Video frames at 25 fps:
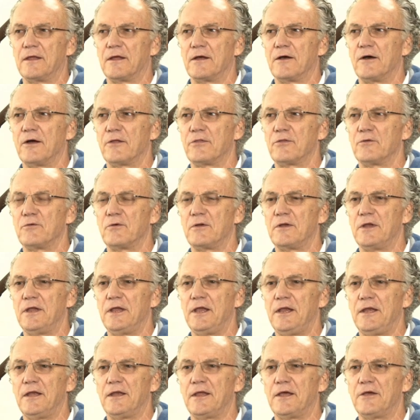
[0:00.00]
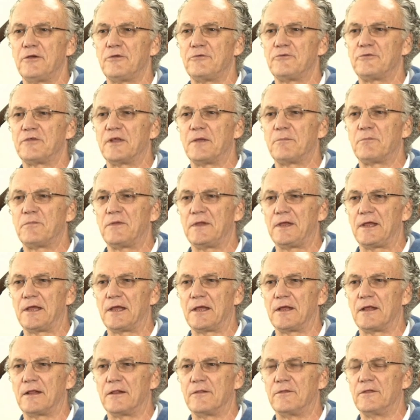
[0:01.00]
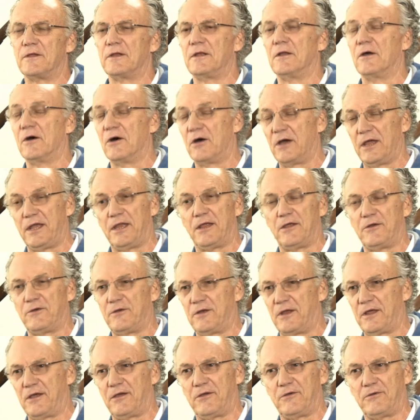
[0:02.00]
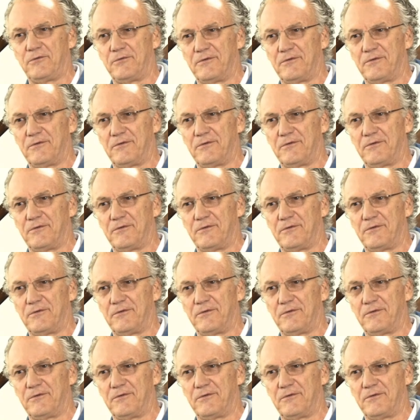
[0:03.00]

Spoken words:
I thought, he knows something that I don't know.